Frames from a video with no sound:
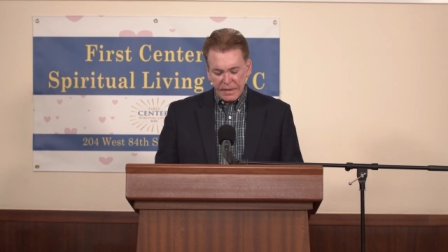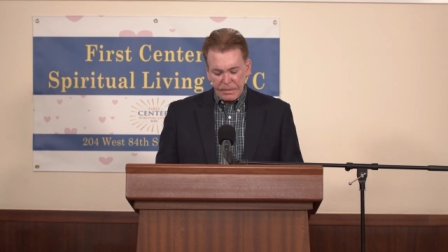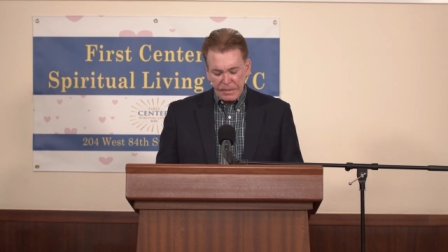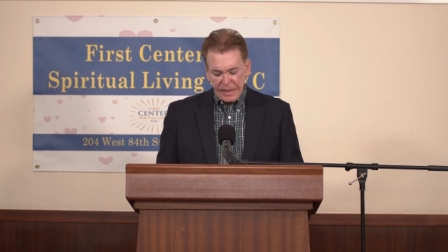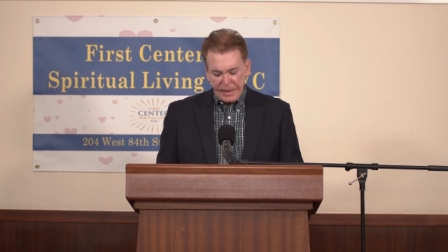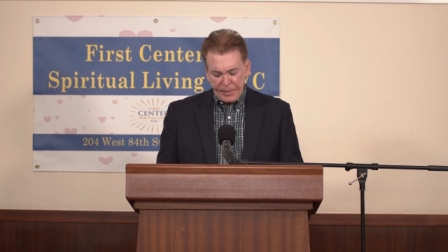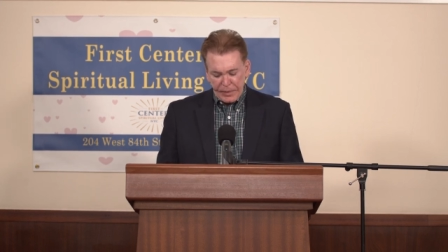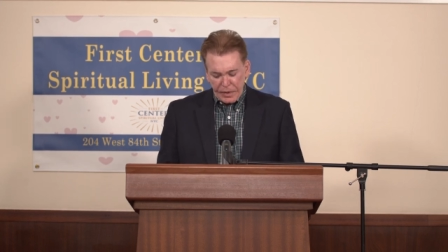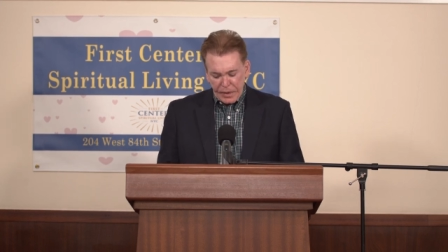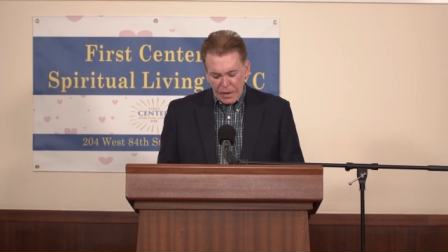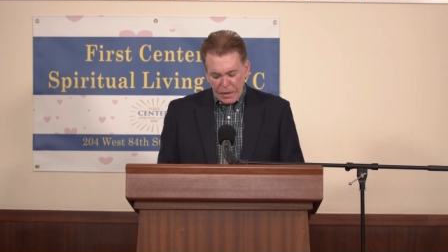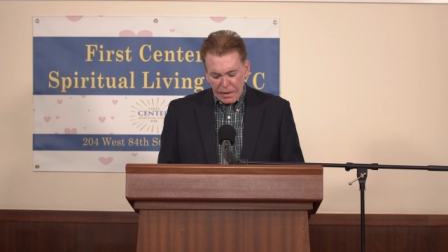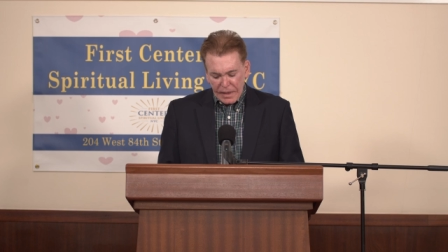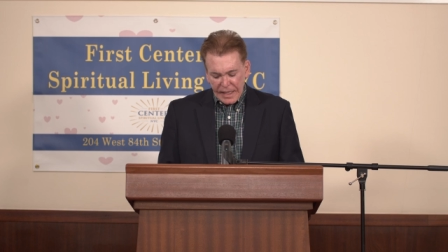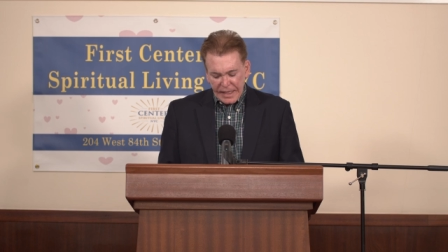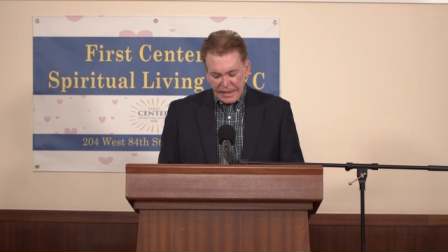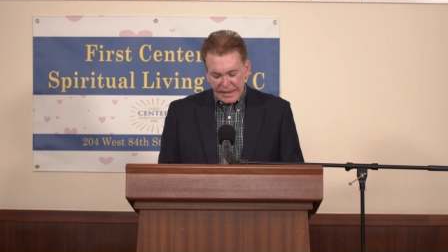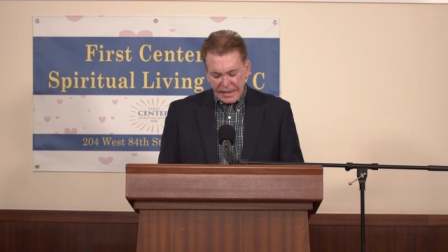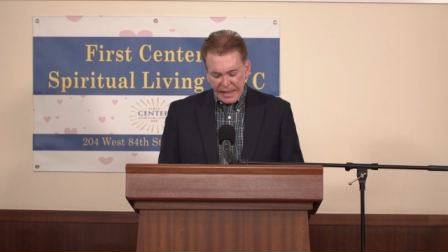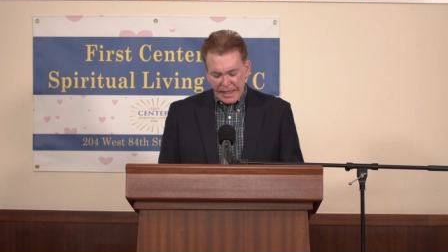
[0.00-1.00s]
people don't
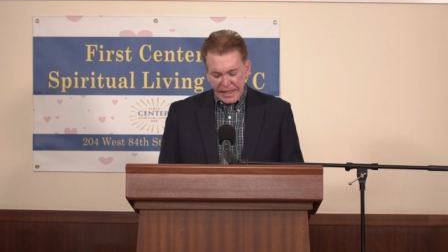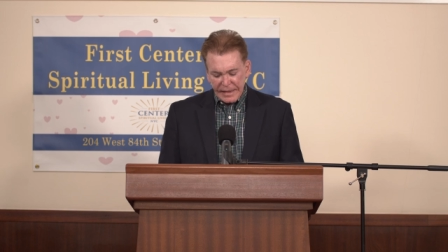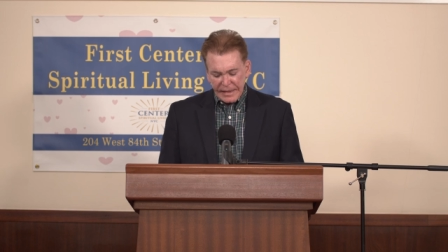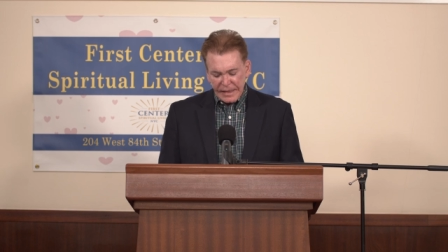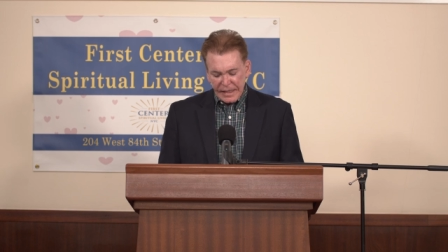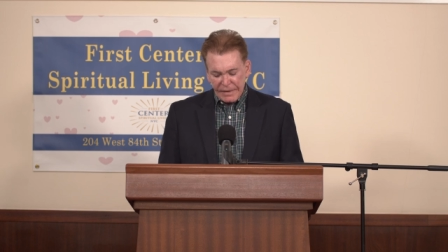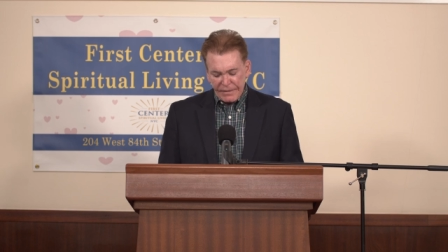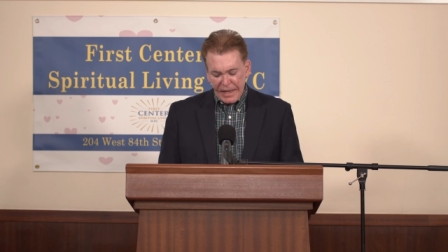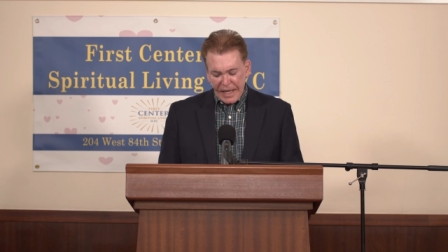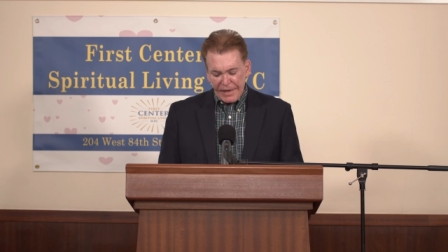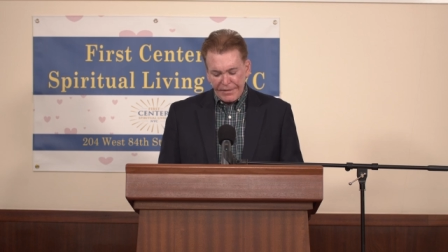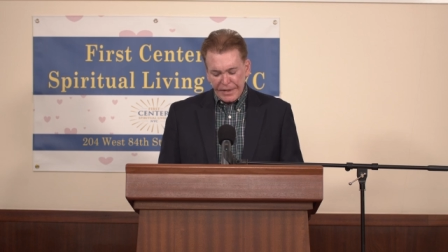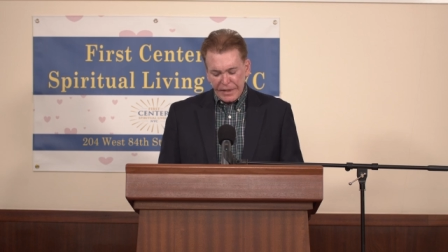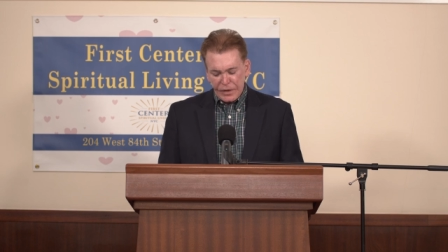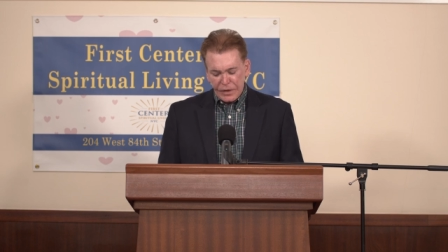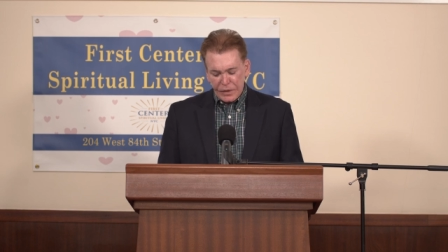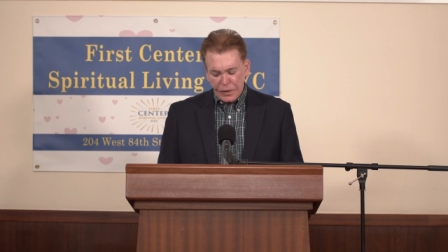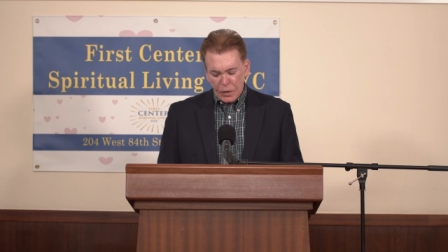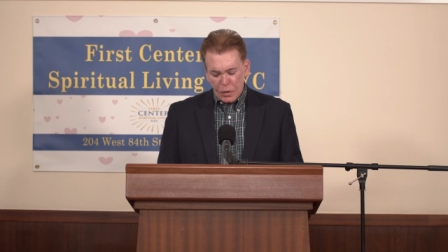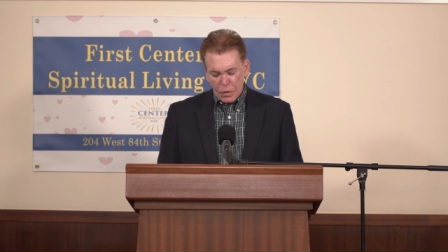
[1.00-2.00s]
like the idea of having
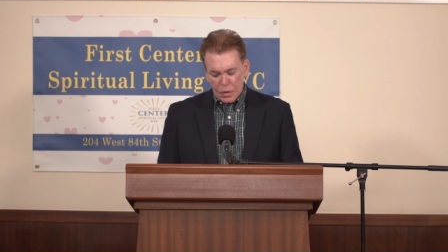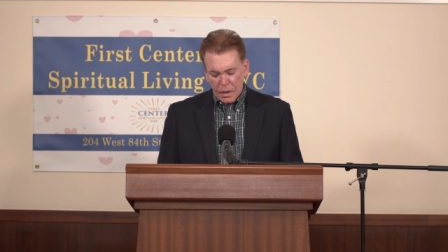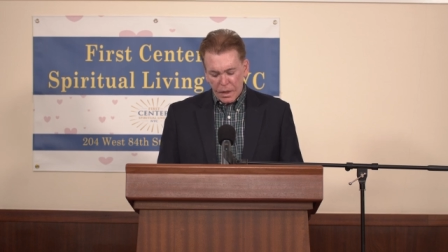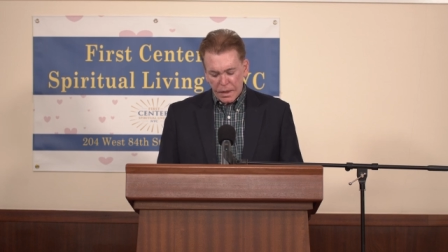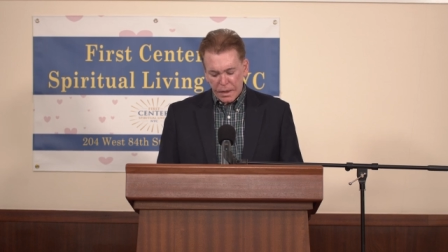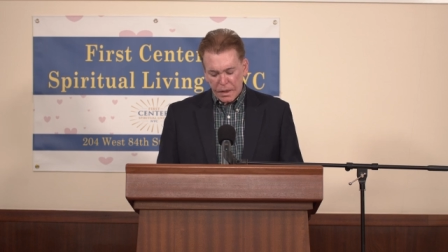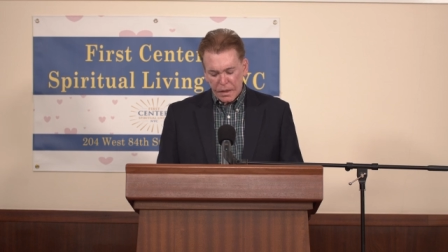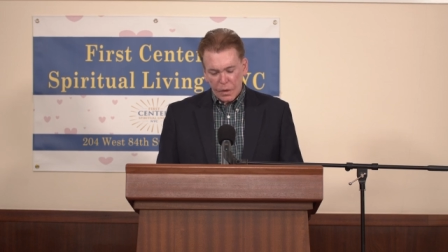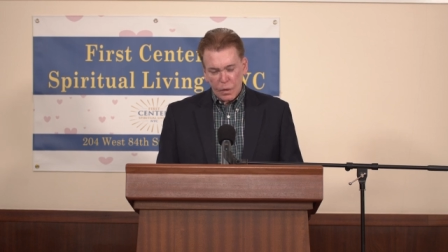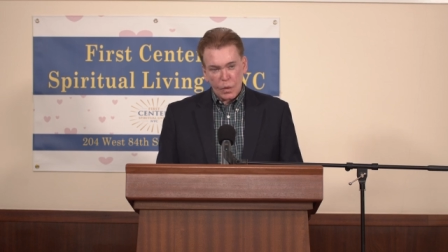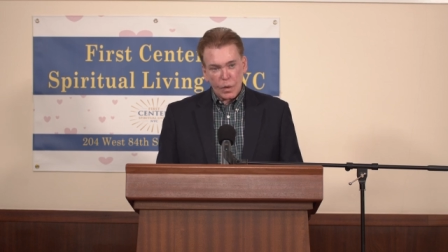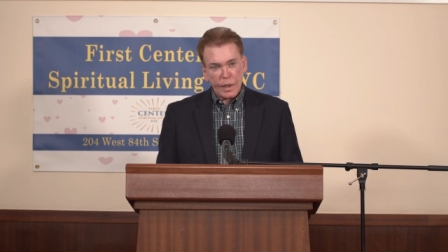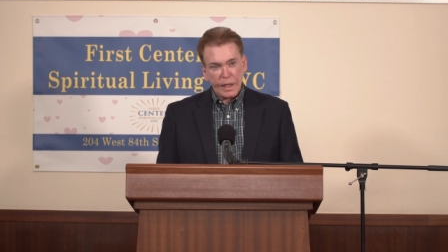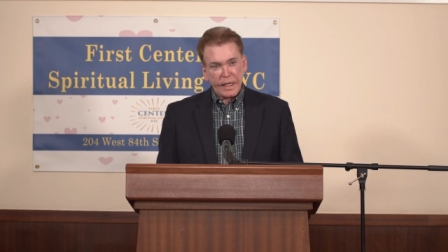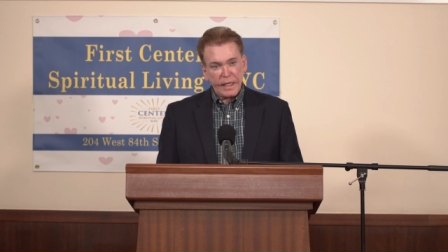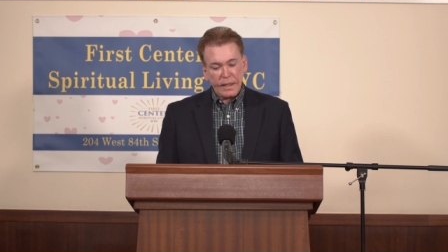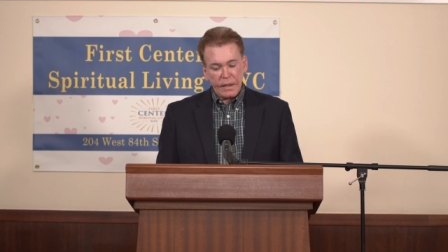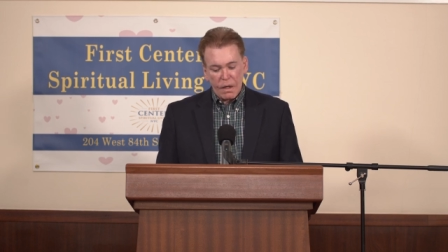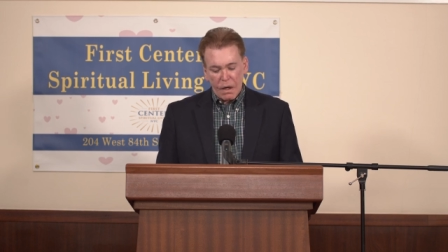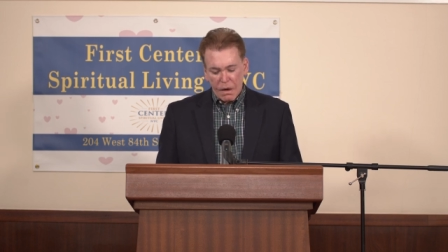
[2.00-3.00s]
to do work or
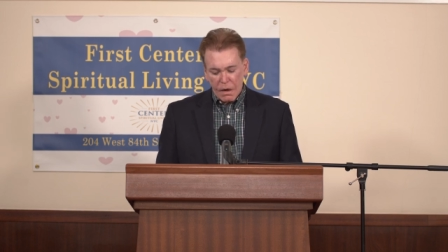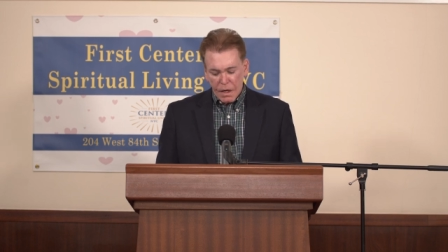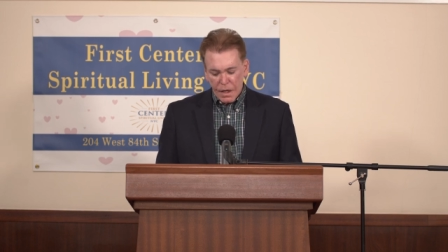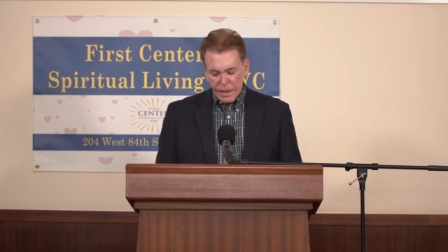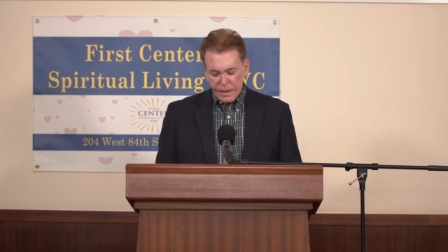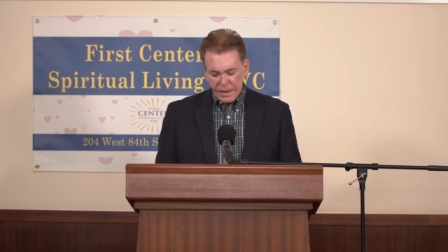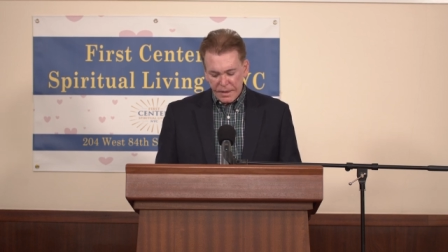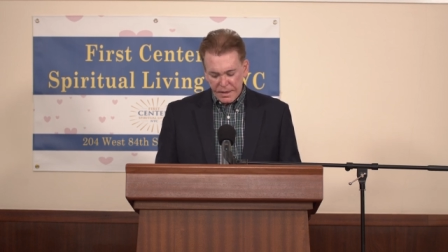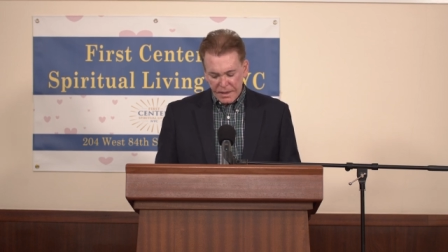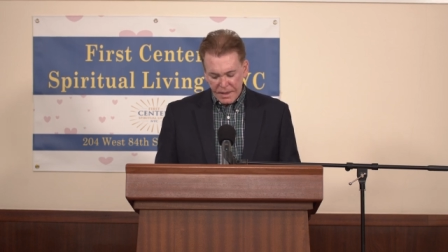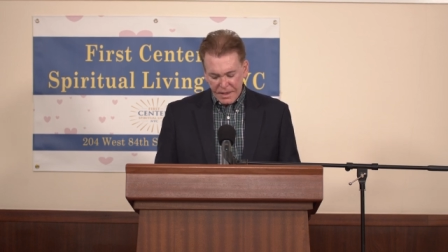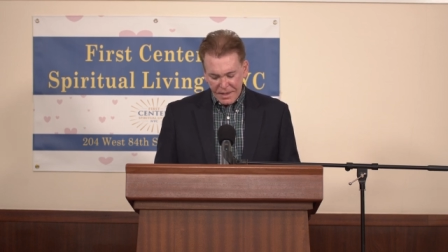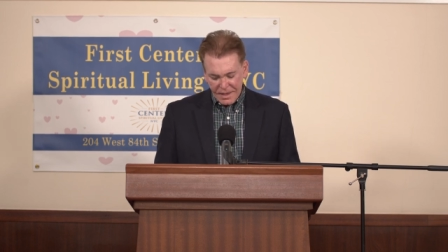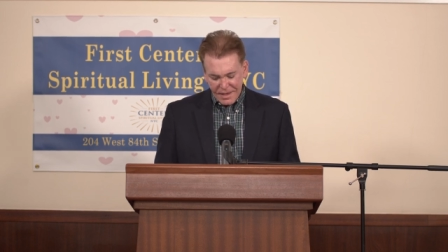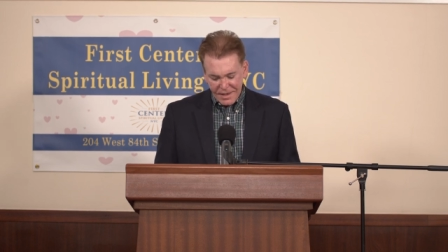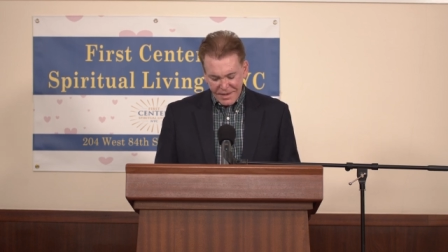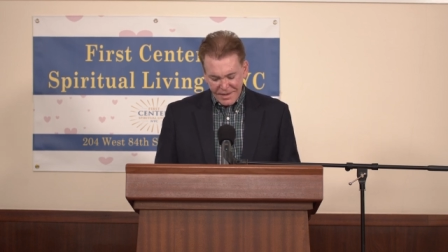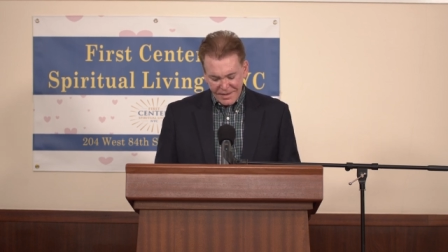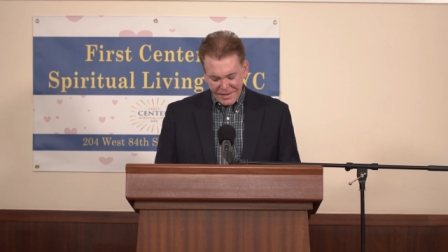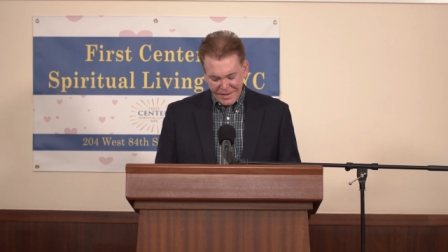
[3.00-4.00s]
working hard.
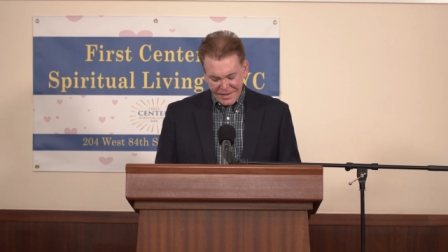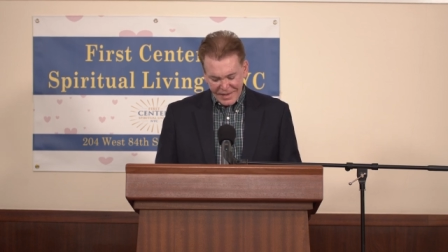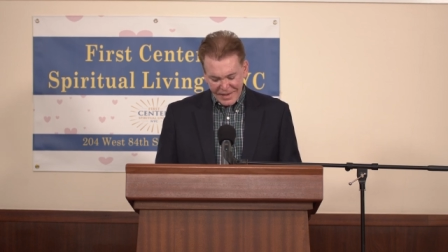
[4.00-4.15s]
Uh,